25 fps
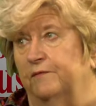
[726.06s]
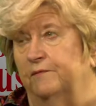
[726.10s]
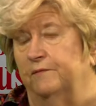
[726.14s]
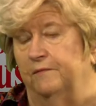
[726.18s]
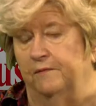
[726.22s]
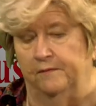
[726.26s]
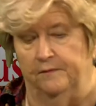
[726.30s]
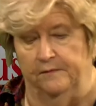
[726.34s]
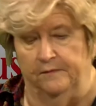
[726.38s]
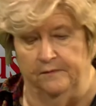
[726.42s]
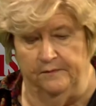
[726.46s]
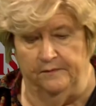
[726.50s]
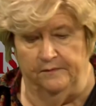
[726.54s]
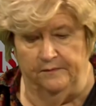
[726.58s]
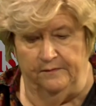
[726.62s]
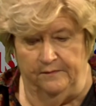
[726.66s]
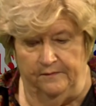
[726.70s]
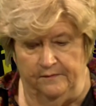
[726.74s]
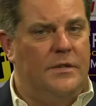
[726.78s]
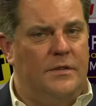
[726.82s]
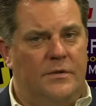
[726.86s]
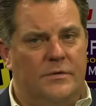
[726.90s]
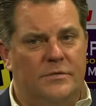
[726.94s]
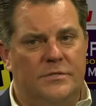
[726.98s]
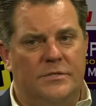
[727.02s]
Yeah, there's a
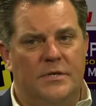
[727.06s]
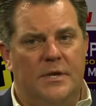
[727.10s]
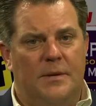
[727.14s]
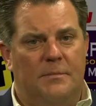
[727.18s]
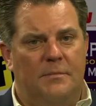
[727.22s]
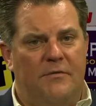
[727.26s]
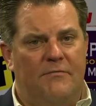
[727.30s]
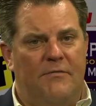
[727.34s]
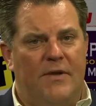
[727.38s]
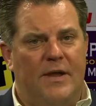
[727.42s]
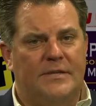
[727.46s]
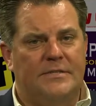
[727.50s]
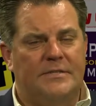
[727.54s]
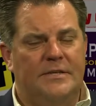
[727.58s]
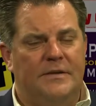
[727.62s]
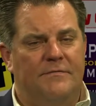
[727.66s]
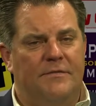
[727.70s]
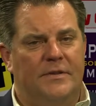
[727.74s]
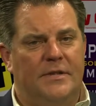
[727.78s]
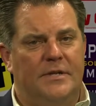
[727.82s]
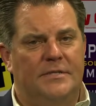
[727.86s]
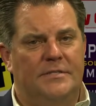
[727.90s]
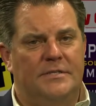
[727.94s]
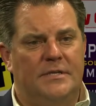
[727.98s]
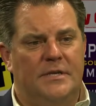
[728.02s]
there's a number of
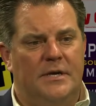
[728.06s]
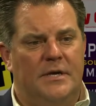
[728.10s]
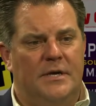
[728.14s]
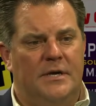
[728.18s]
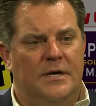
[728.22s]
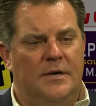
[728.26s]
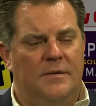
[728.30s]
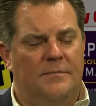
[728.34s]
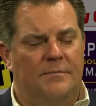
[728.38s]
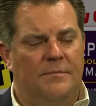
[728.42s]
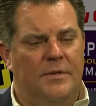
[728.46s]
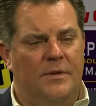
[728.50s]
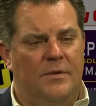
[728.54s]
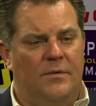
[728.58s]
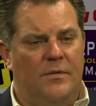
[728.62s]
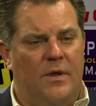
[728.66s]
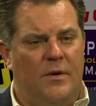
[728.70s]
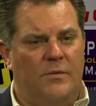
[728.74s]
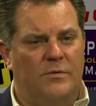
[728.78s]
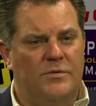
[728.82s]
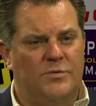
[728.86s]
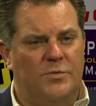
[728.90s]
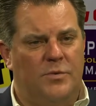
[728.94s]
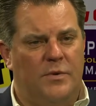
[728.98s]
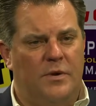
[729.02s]
activities. Um, you know,
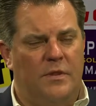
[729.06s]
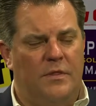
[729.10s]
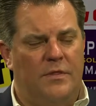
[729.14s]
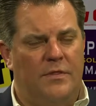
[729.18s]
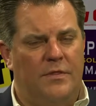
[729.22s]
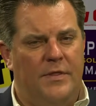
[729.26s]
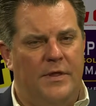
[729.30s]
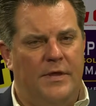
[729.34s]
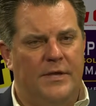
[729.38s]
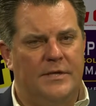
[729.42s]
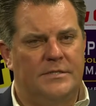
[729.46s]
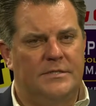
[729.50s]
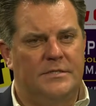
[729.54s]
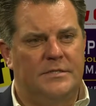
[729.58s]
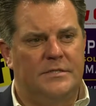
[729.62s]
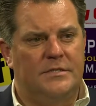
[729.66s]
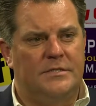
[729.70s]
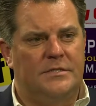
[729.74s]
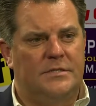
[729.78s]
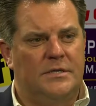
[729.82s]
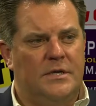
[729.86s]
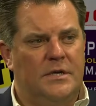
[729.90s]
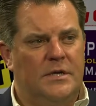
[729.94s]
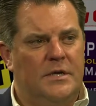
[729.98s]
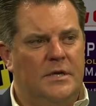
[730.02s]
that was one of the things
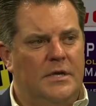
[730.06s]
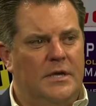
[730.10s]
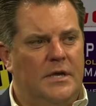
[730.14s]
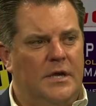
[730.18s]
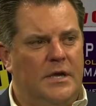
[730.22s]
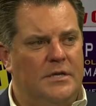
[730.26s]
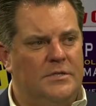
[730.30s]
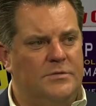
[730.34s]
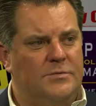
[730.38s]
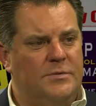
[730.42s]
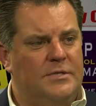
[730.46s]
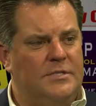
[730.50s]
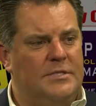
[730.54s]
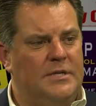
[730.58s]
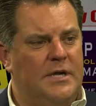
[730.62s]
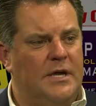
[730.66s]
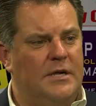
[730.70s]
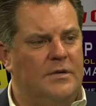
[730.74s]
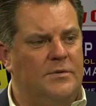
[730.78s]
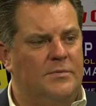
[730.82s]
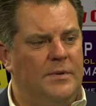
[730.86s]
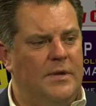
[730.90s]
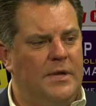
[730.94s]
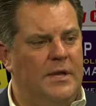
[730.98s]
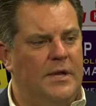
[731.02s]
is. As we
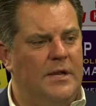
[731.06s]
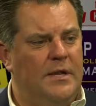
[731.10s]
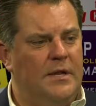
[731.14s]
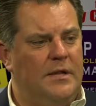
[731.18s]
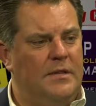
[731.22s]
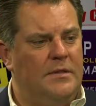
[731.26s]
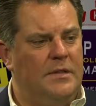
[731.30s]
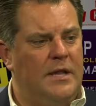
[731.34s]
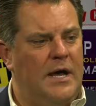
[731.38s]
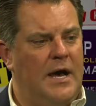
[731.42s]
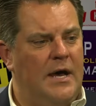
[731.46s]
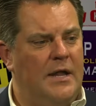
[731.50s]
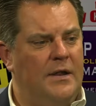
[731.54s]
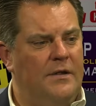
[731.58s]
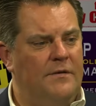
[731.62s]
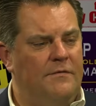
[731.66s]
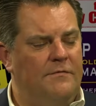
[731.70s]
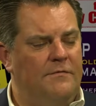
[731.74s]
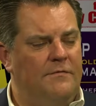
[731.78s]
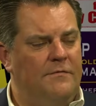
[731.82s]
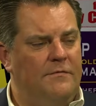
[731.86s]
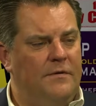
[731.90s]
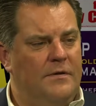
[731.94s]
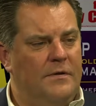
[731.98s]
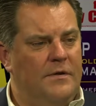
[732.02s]
talked, we had a lot of
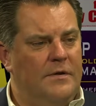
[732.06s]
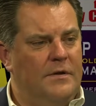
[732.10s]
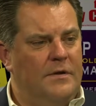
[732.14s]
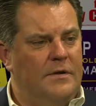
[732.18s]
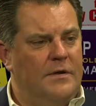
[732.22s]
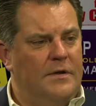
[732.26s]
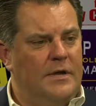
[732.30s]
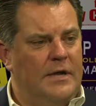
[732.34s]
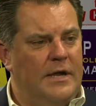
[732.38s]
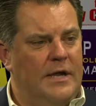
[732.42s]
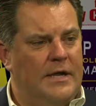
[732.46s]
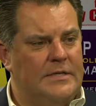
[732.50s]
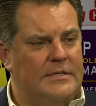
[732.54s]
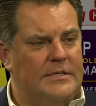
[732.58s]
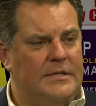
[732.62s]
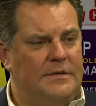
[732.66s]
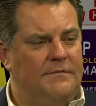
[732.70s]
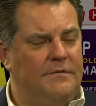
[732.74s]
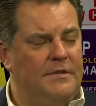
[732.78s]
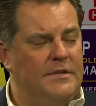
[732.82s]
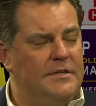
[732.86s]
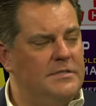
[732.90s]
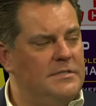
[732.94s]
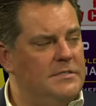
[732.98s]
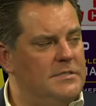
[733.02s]

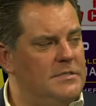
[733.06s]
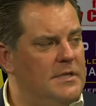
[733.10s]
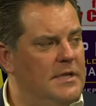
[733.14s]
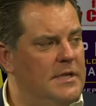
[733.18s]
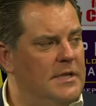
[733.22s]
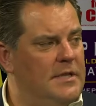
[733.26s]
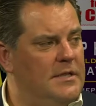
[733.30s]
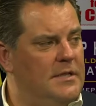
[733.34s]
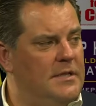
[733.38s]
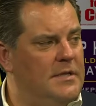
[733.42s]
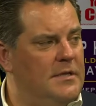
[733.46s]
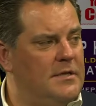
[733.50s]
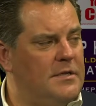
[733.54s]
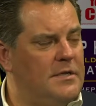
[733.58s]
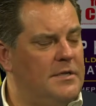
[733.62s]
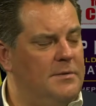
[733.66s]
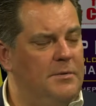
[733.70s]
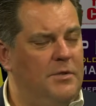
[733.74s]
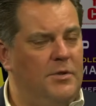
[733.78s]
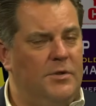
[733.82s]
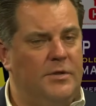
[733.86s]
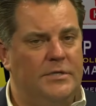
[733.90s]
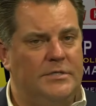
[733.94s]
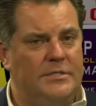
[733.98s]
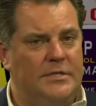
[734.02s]
activities at the
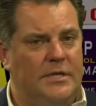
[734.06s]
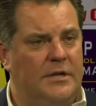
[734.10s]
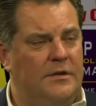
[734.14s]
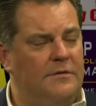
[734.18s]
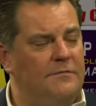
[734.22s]
community center